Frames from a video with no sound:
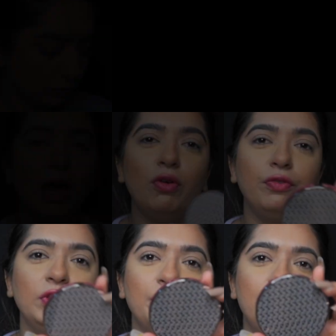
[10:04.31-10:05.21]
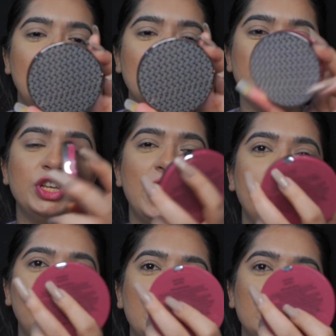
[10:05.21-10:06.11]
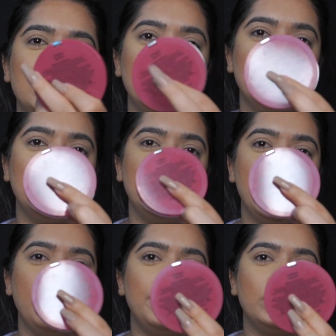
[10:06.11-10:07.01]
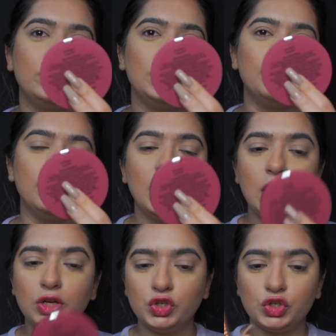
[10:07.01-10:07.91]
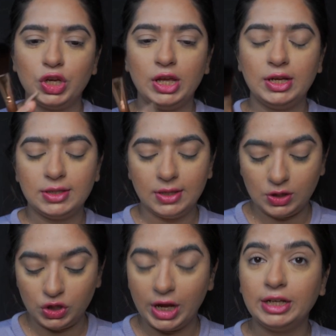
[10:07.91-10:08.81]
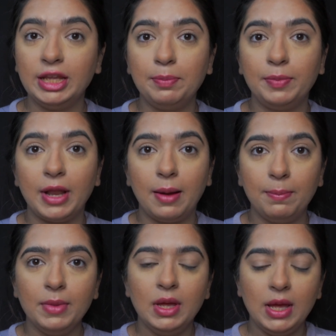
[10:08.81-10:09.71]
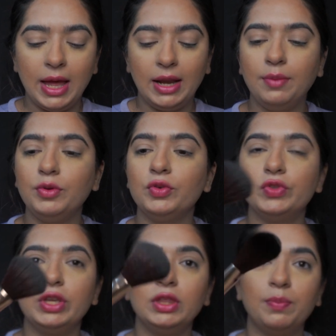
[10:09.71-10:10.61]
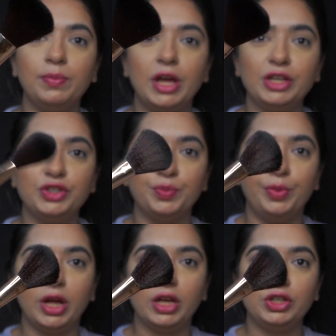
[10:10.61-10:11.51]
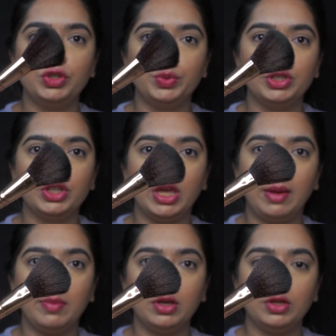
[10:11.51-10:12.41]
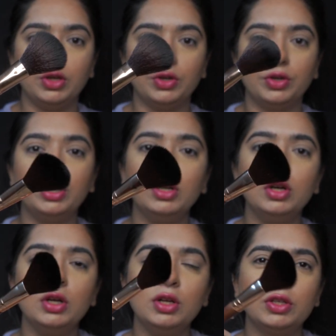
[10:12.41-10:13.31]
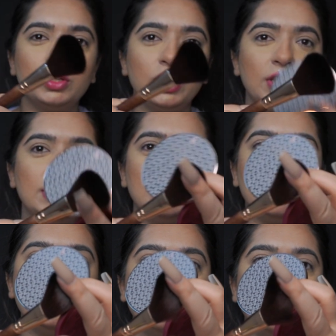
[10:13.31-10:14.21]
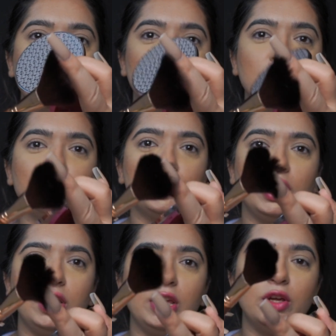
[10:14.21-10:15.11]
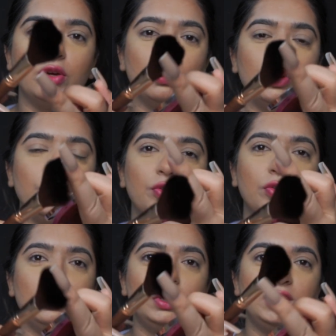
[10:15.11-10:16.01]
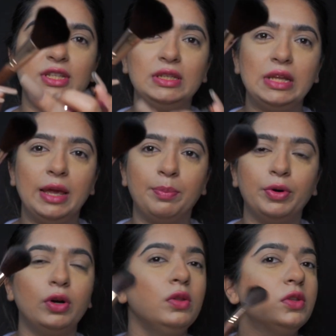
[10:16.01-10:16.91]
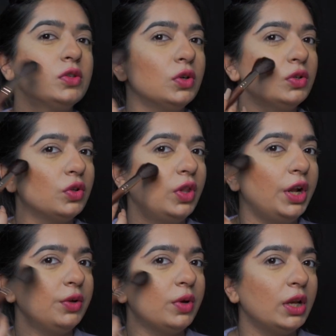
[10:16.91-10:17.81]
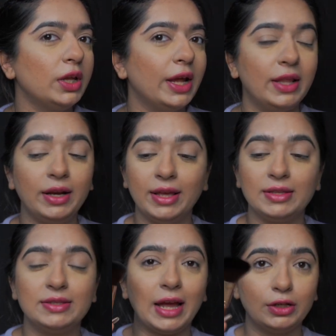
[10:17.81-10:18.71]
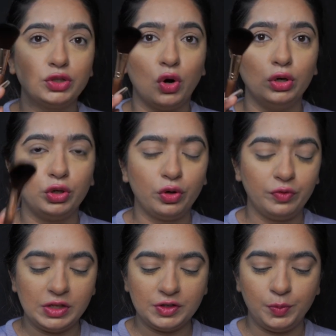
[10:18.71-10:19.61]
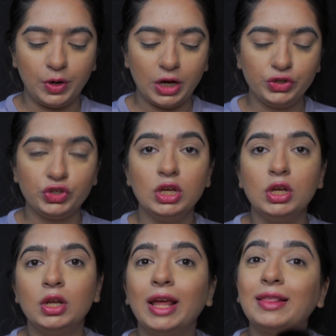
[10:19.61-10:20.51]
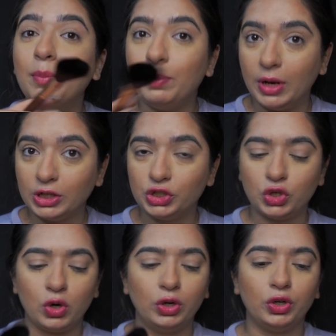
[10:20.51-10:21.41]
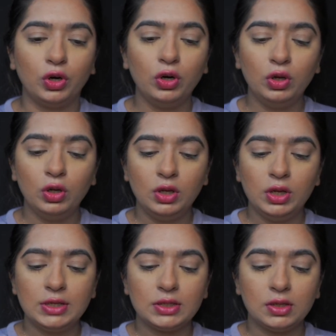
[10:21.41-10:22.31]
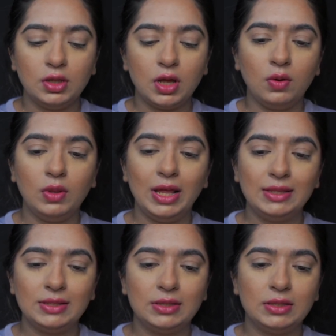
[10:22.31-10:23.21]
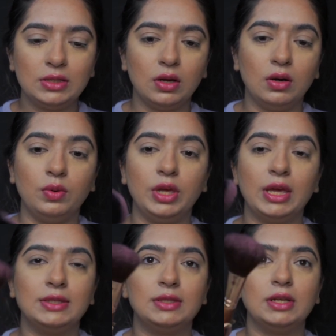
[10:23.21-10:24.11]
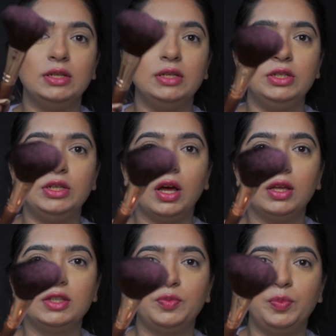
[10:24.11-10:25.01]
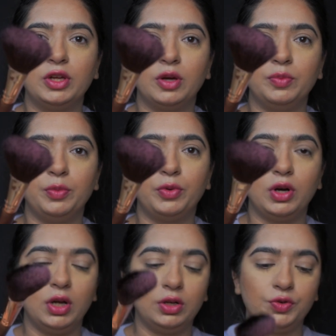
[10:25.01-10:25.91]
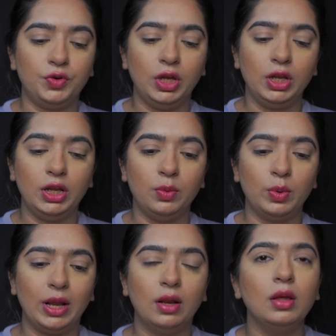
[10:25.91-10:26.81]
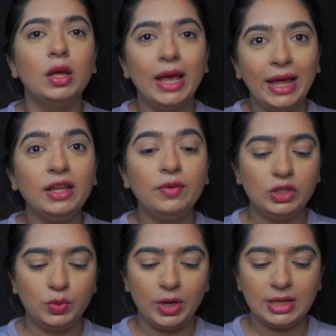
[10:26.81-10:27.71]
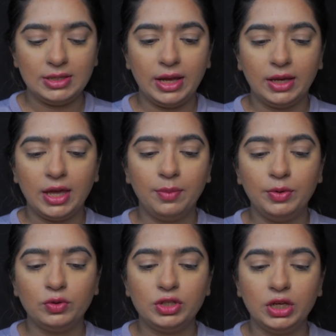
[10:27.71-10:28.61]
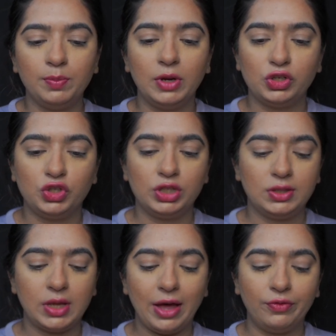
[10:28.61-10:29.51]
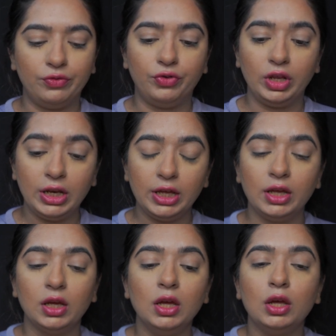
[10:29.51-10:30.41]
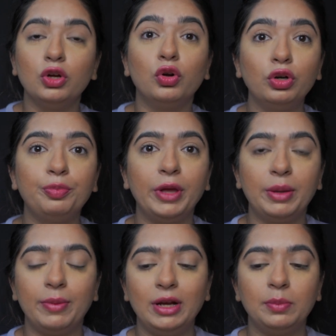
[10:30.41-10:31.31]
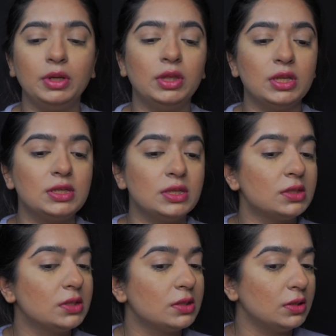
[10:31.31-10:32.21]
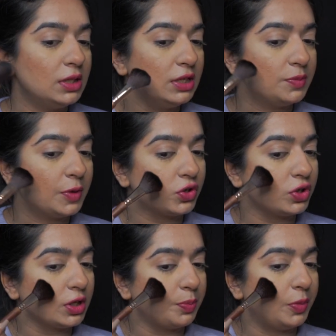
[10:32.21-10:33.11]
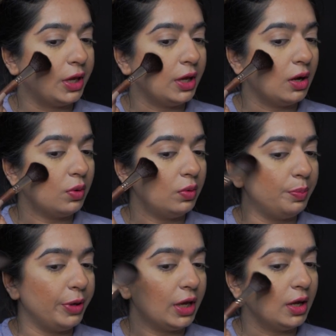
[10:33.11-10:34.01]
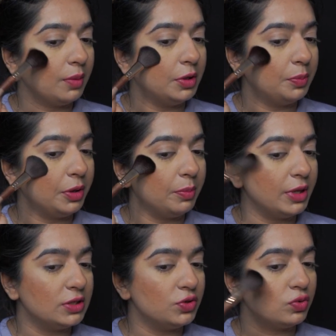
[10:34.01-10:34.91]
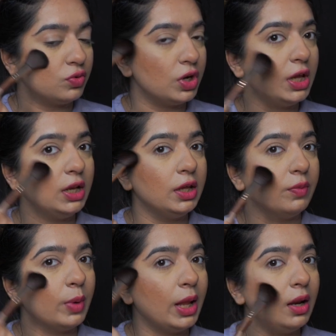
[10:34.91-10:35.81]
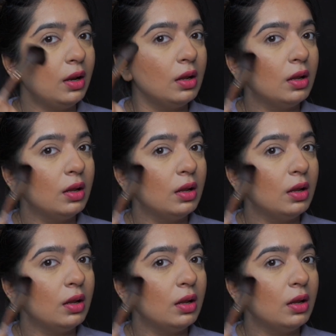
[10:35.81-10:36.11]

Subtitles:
Now for the blush, I am using K Beauty blush. It is in the shade Deep Plum, and I'm using the blush brush which came in here. So you can see the brush is really good, you know, tapered also, so that you can get that exact contour with this brush, like the blush contour. So now let's, oh yes, it does pick up the product really well. Any which ways, like K Beauty blushes have really good pigment, but these brushes are picking up the pigments really well.